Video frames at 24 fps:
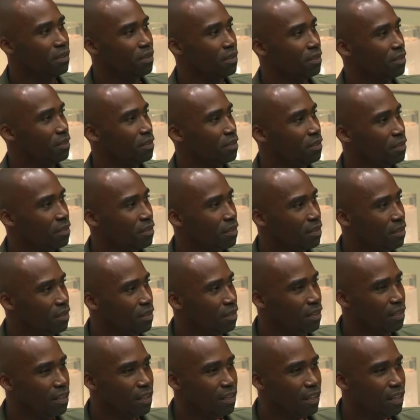it.
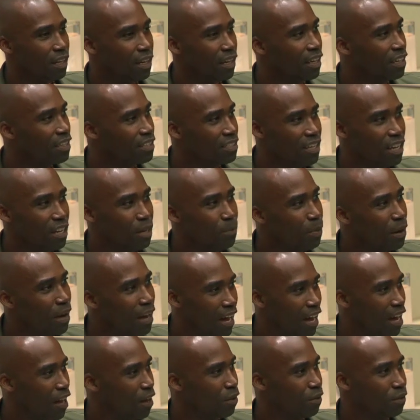And it's not about
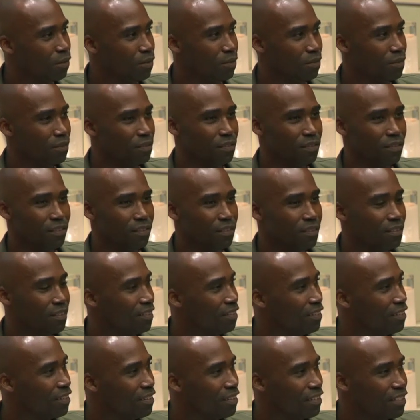how.
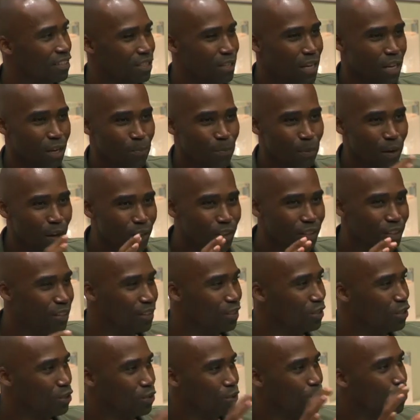It's not
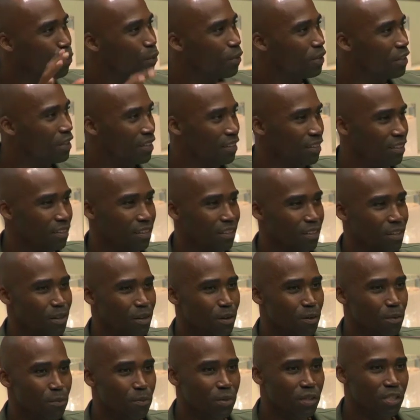about the story.
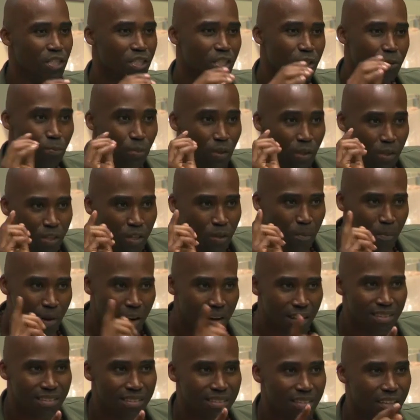But it's just putting your
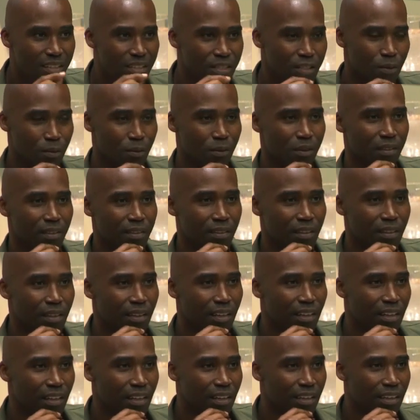mindset to it.
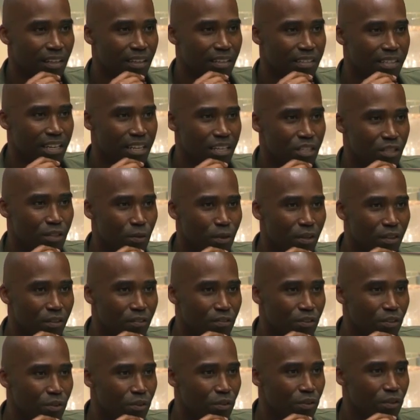It's that story,
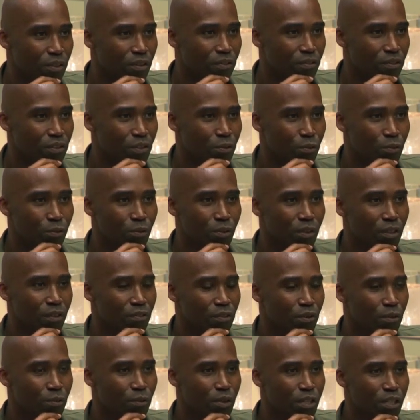if you
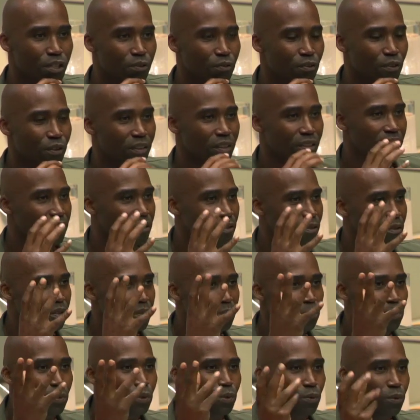reach for
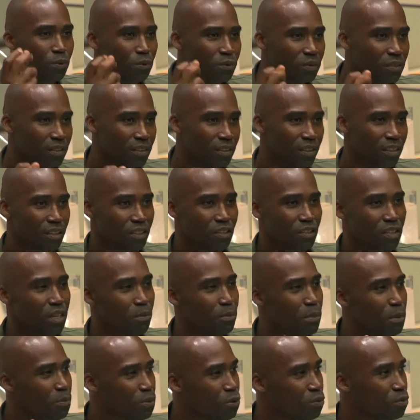the moon and you
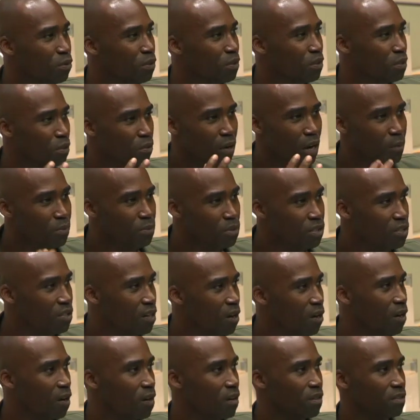come up short, you grab the
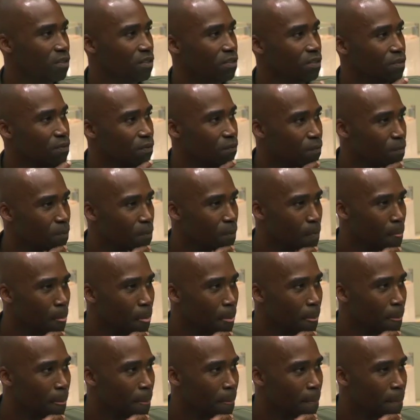stars.
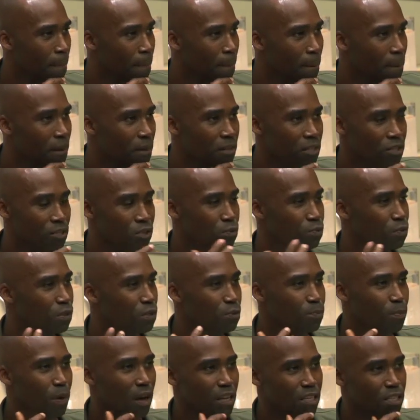And this is
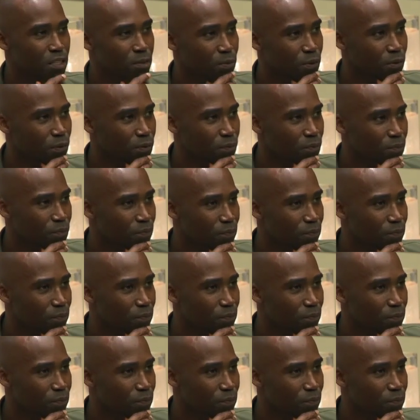what's possible.